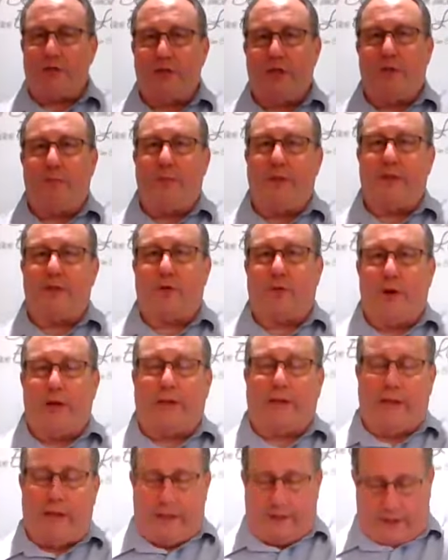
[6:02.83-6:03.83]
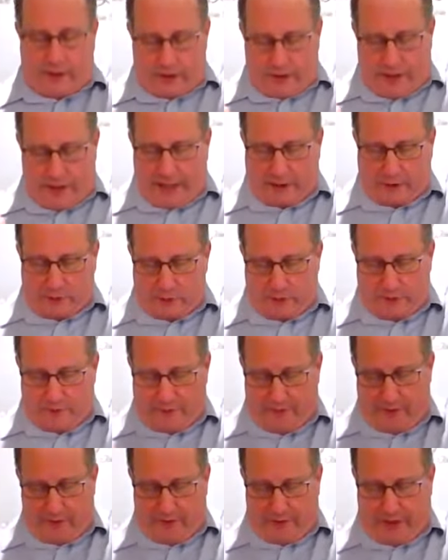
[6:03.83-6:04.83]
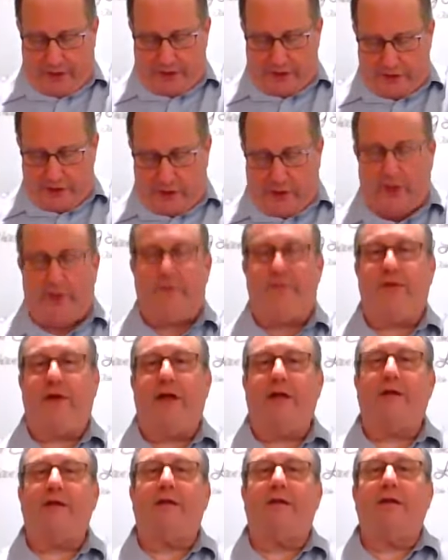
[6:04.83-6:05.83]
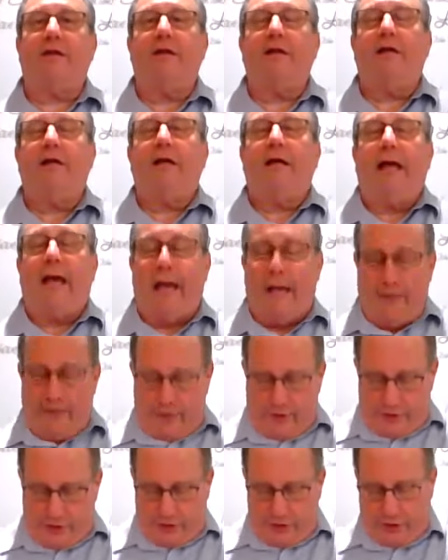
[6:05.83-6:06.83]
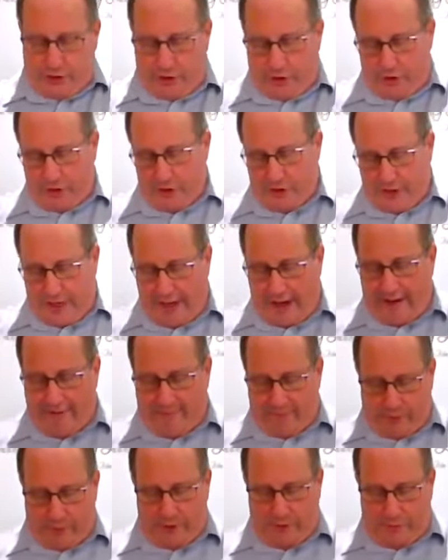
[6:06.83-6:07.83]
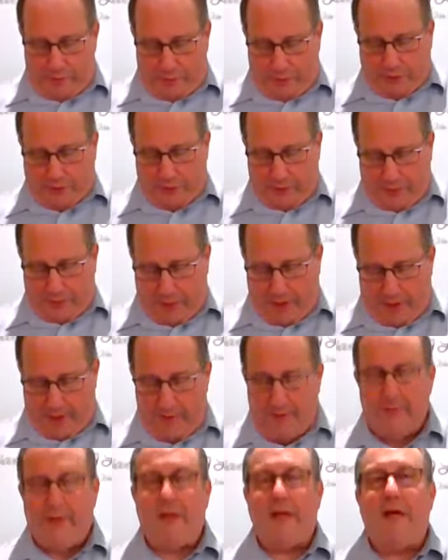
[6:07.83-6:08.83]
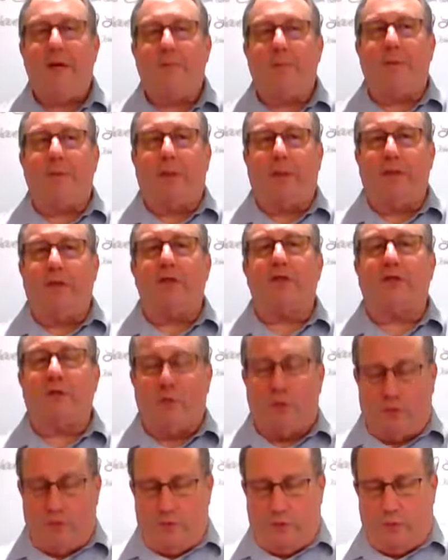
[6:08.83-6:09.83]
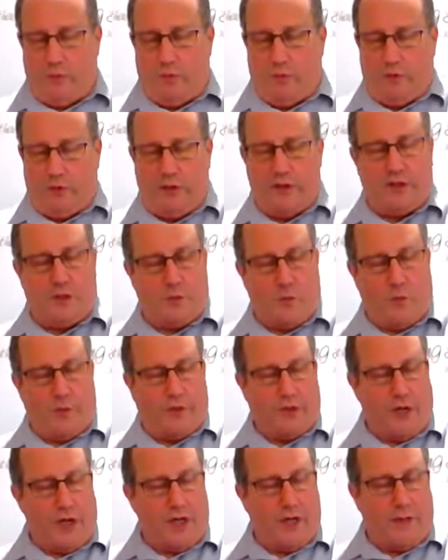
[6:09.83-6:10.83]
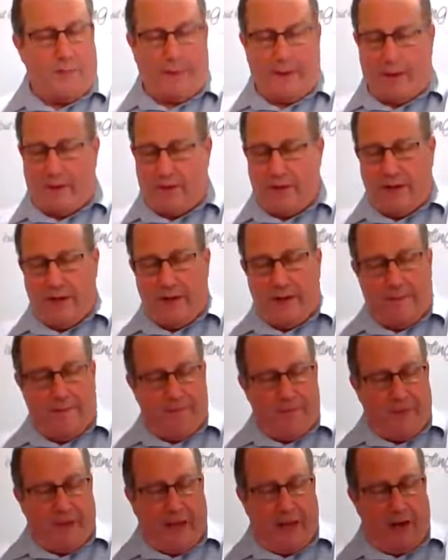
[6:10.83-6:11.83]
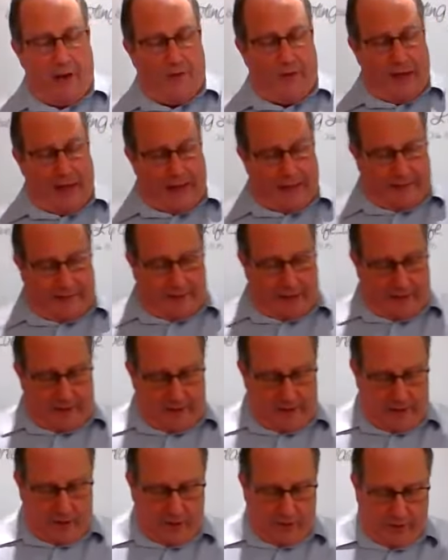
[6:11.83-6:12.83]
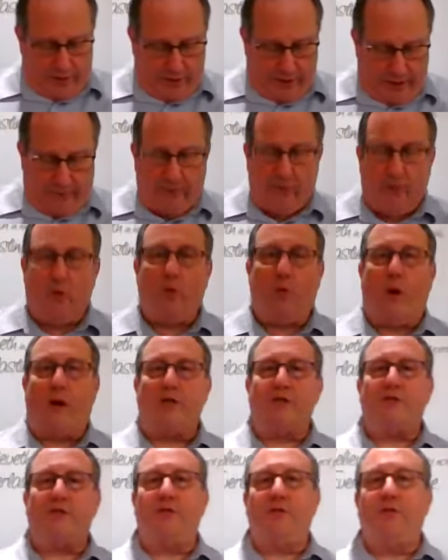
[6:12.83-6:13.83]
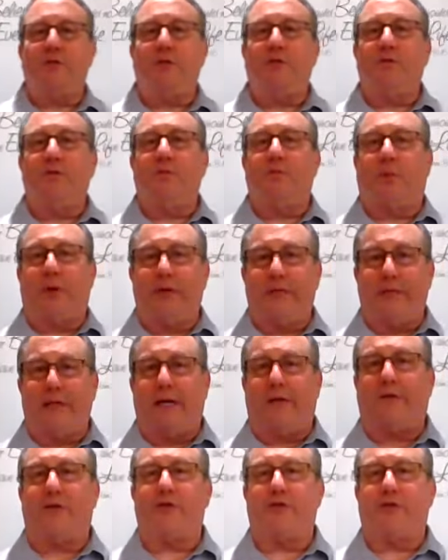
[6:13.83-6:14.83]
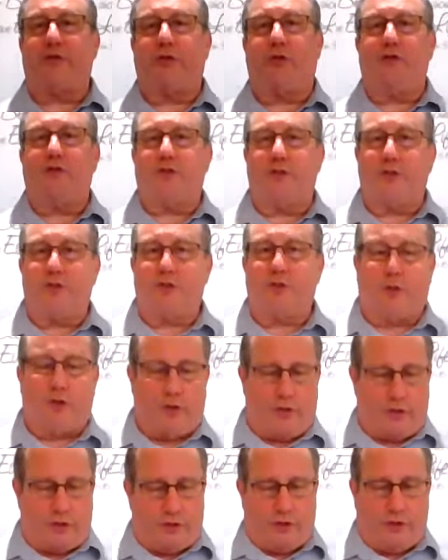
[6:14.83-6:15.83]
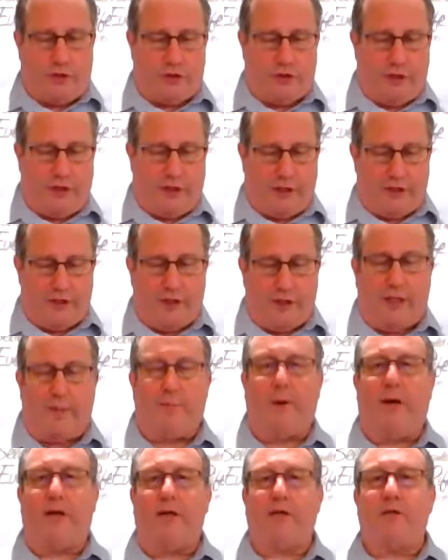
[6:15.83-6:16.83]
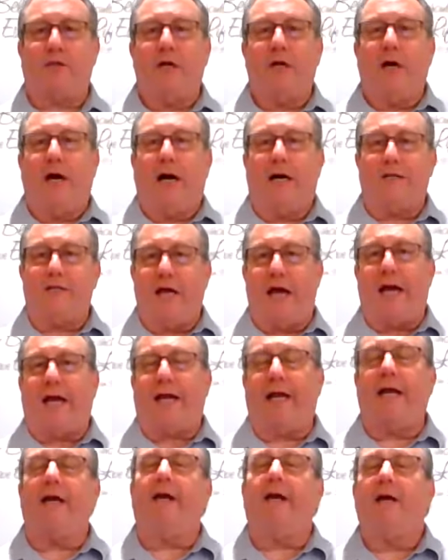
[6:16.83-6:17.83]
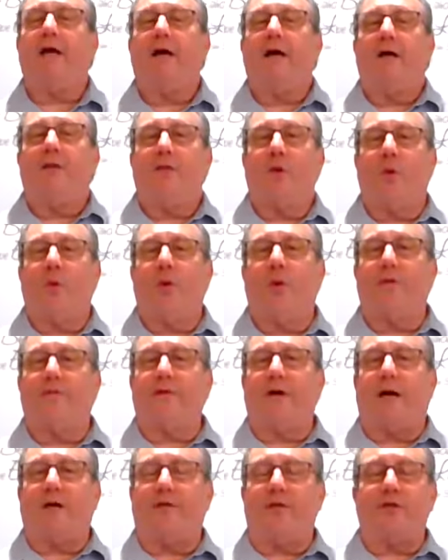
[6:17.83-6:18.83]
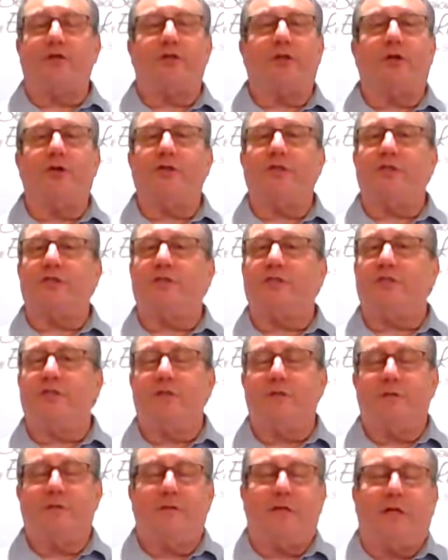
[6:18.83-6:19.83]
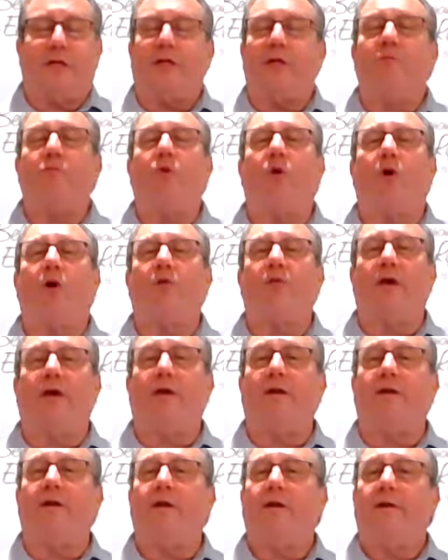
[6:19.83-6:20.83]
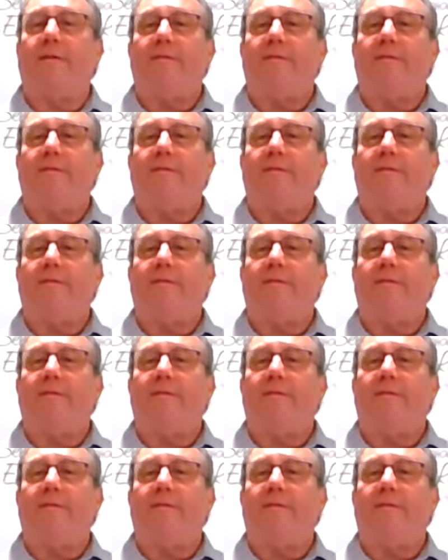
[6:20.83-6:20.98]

going to be directed at the doctrinal foundation that our faith and the church have been built upon. But but look, listen. When we talk about how that you know, the devil wants to bring down the church, destroy the church. He does that by attacking the word of God. The church is nothing more than